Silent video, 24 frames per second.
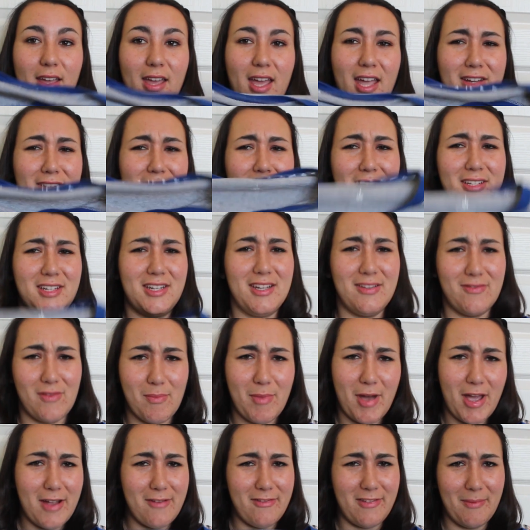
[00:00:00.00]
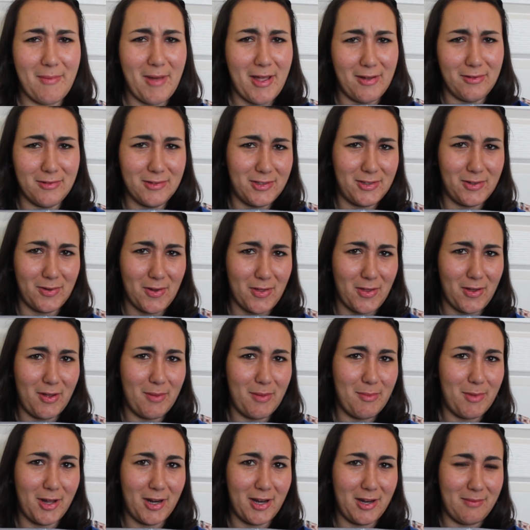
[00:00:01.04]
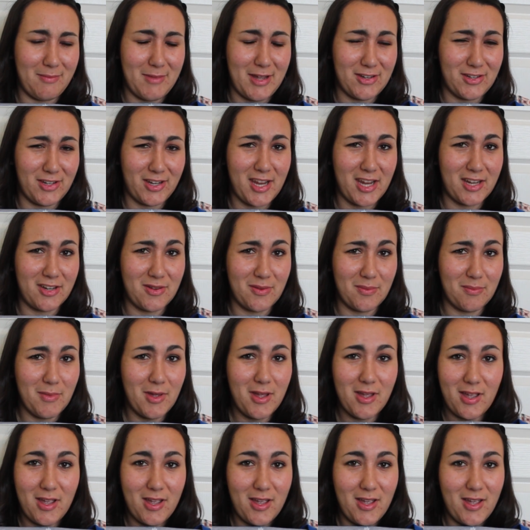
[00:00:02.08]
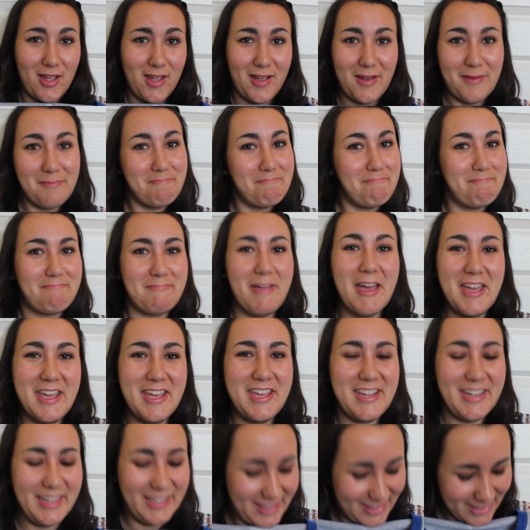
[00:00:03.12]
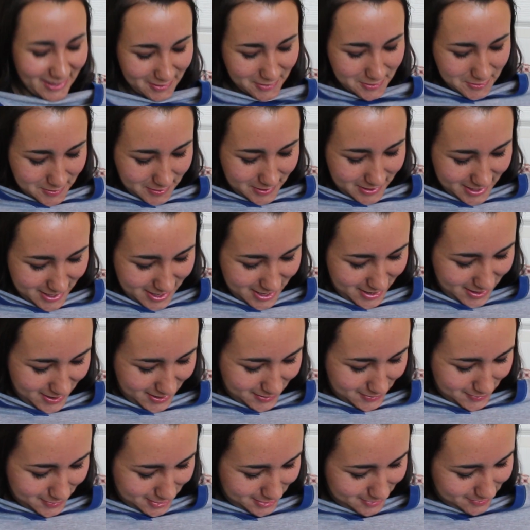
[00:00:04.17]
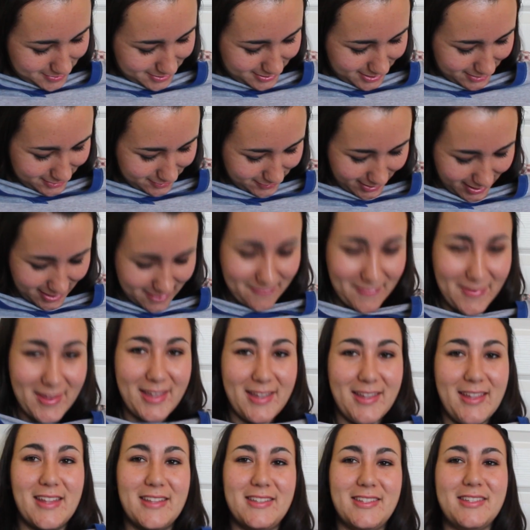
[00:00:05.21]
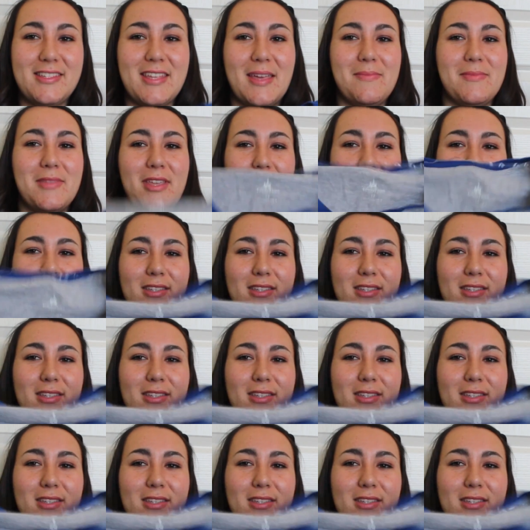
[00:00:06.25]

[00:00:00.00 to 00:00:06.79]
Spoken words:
Actually didn't even buy it from my own store, though. I bought it at Magic Kingdom. So awkward, but that's okay. It's the same thing.